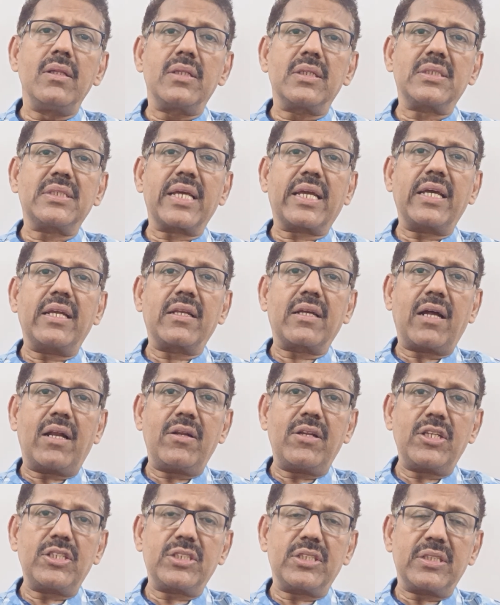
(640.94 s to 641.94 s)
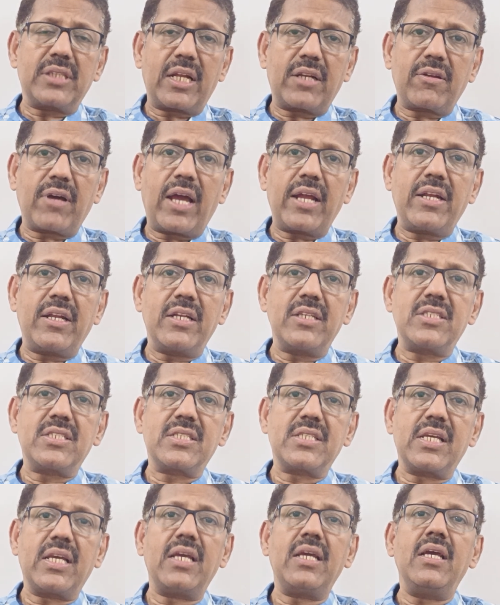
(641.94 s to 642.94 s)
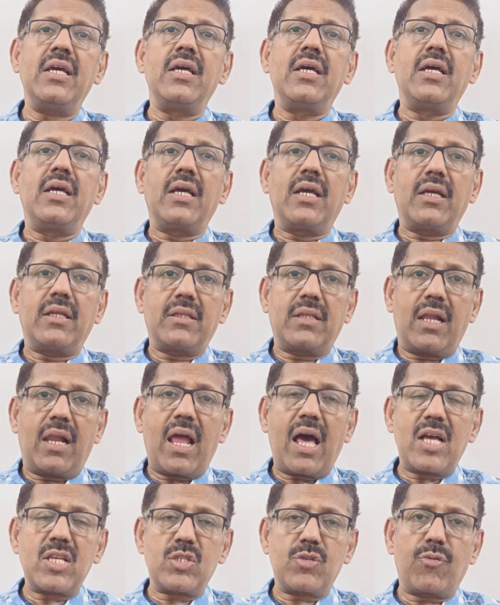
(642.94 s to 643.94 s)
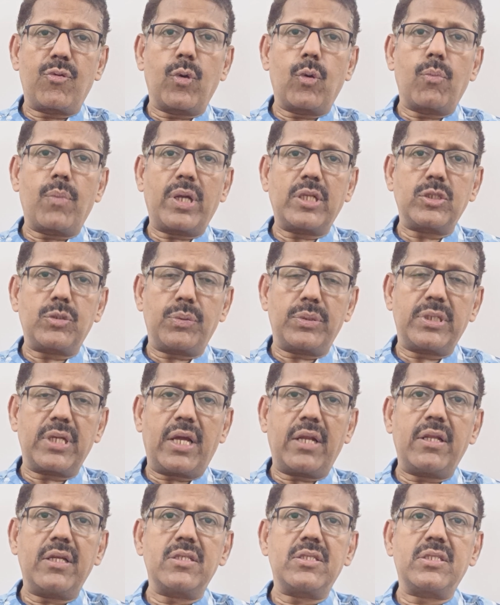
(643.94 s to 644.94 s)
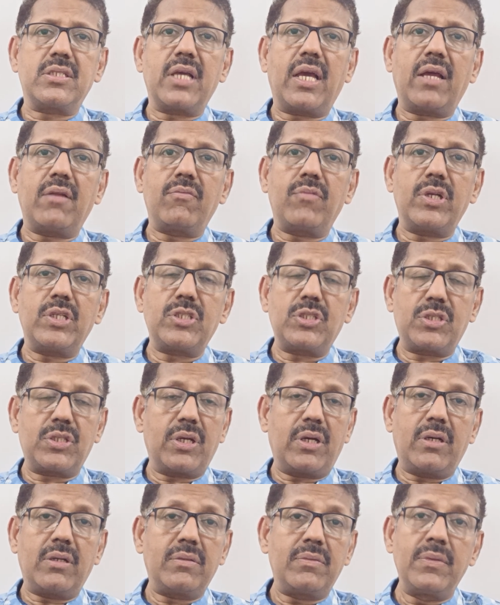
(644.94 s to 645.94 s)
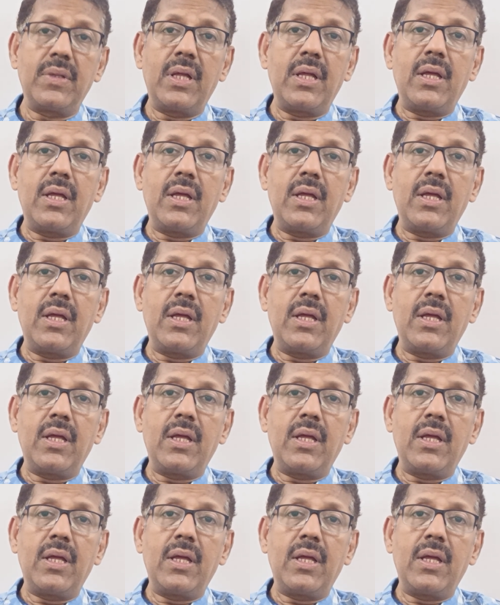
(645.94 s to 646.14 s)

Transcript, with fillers: The second condition that I did see in the last few months, which I did see and which uh,